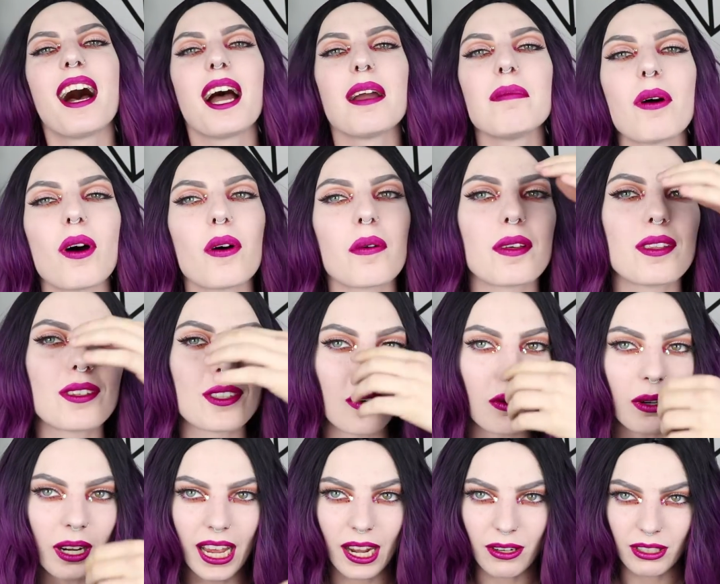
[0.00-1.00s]
I'm always
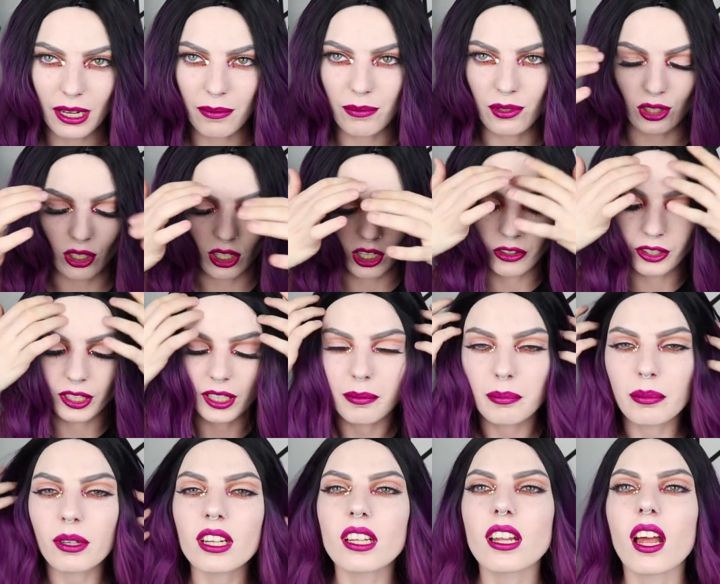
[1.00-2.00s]
so loud, I'm sorry.
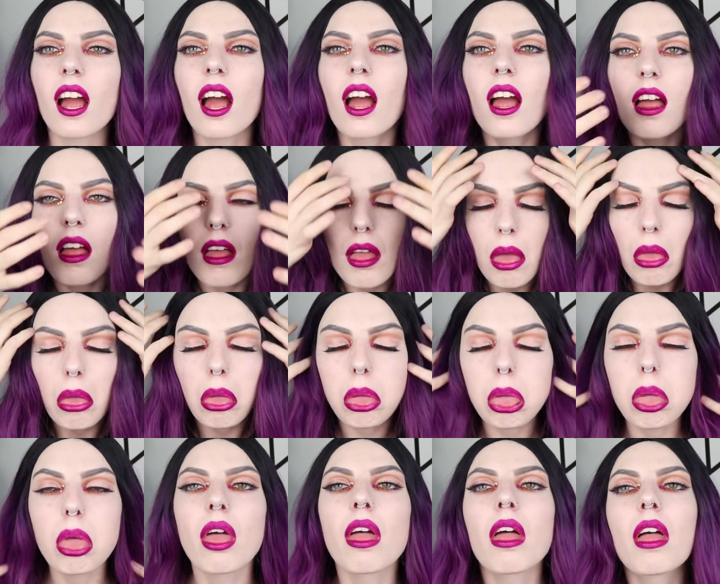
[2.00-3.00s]
But
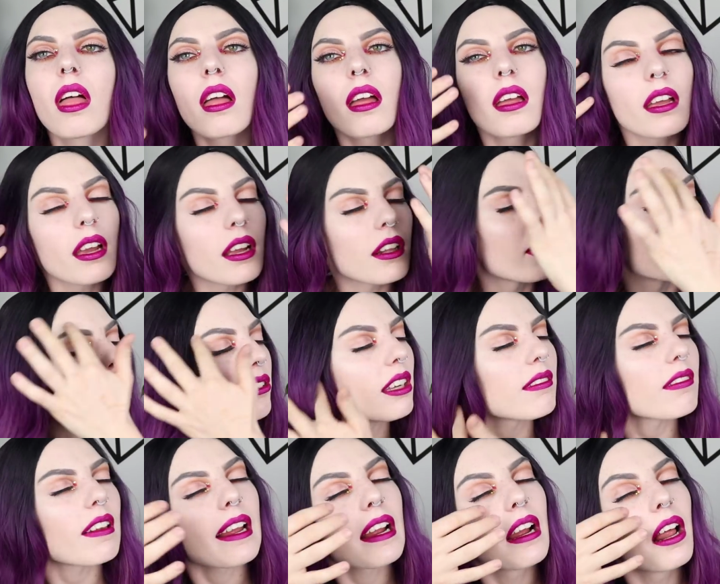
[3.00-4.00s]
it does
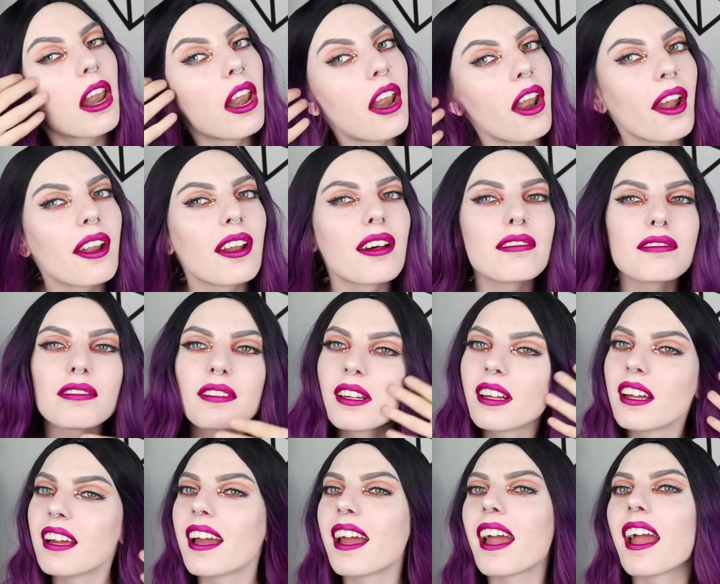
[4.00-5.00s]
have like a lot of
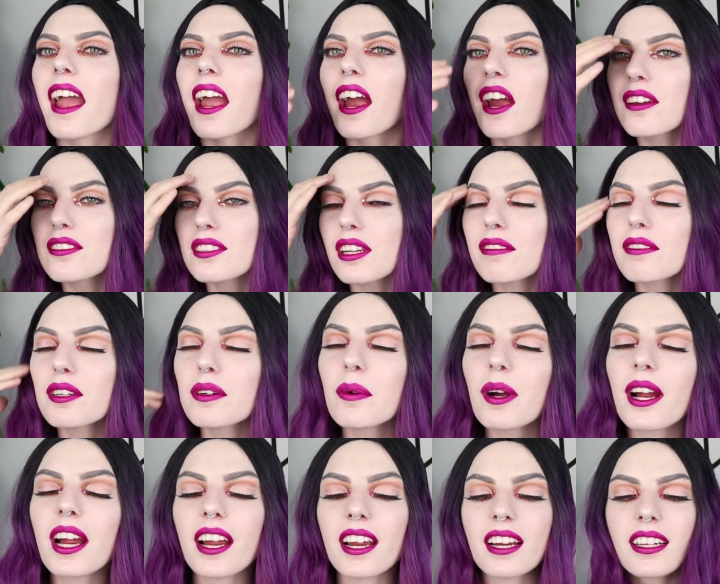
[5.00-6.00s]
hairs
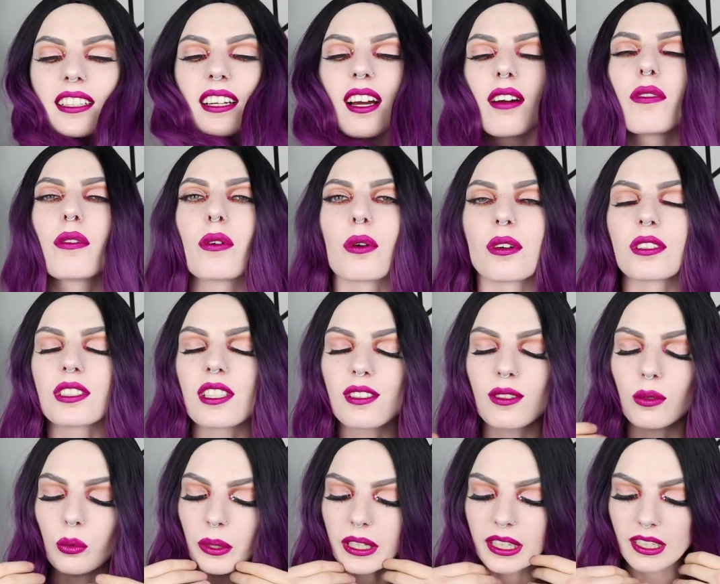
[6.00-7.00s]
everywhere. Of course,
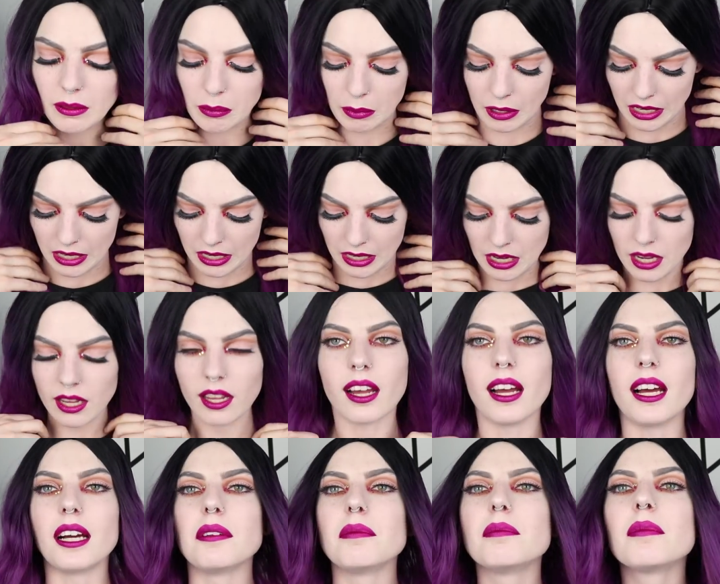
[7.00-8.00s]
it's a wig, but
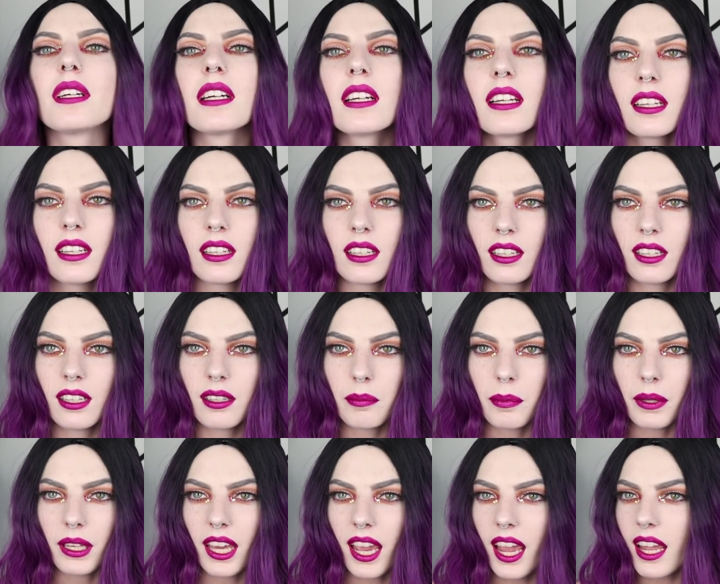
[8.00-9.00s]

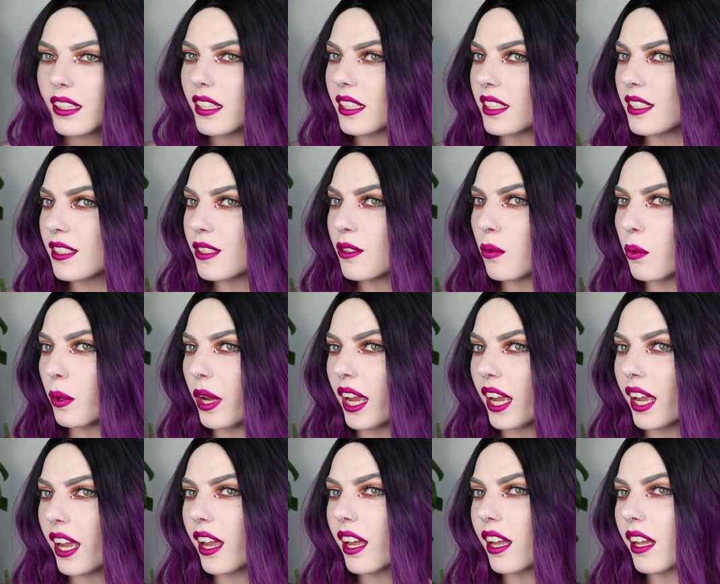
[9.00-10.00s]
yeah, this is the
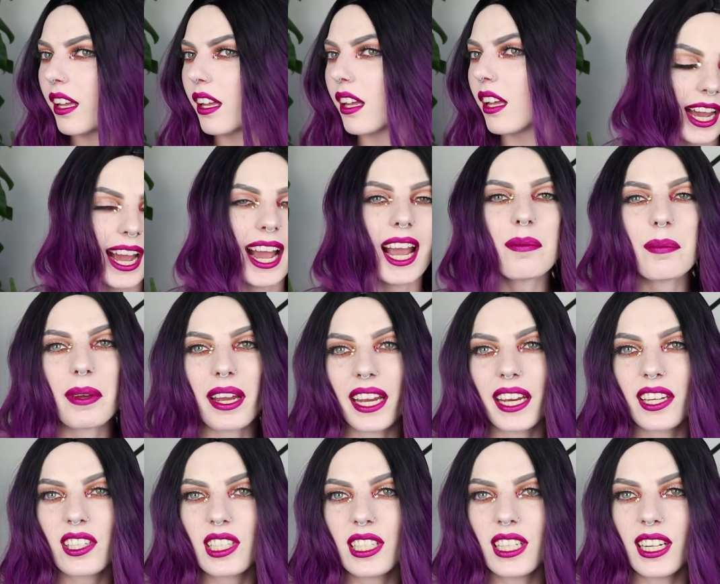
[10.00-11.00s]
wig. I'm
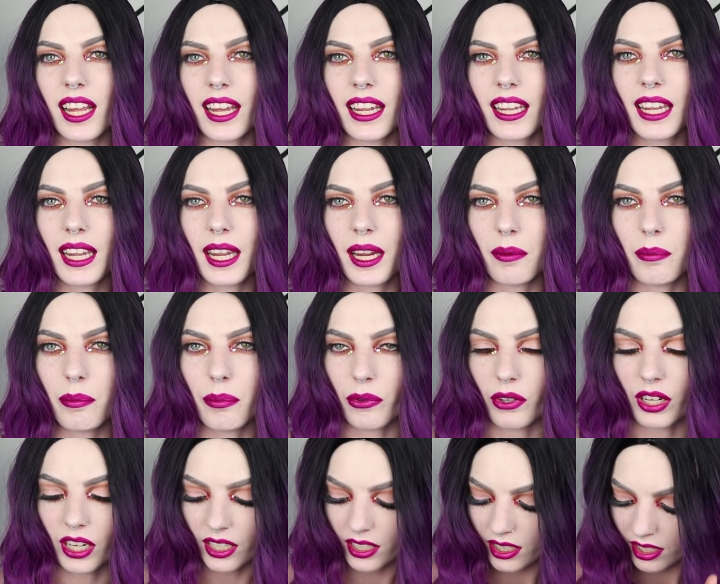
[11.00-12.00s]
actually like
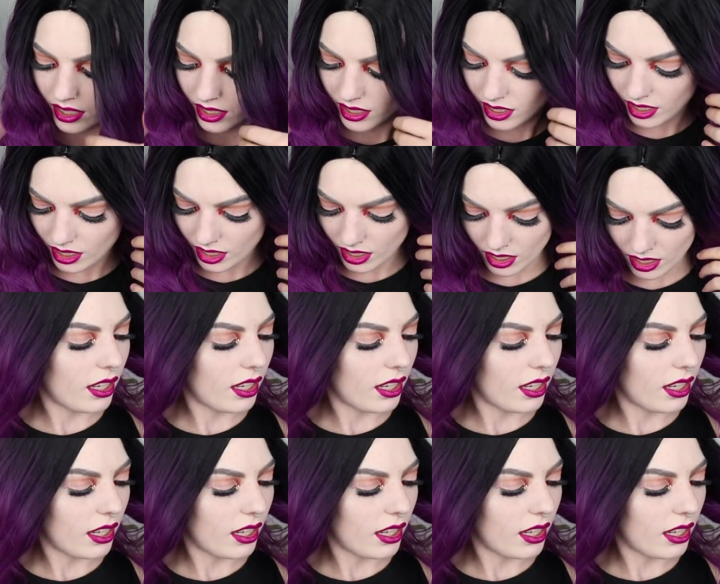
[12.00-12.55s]
impressed.